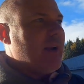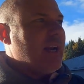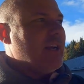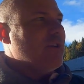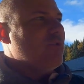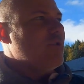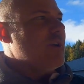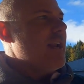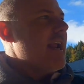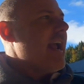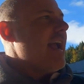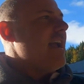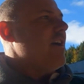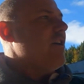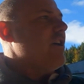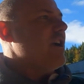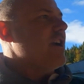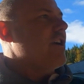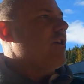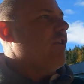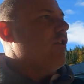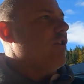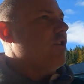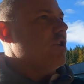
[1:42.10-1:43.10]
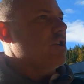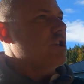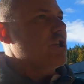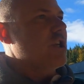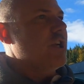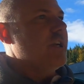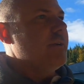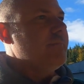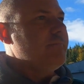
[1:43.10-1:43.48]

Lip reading: I done the AI course.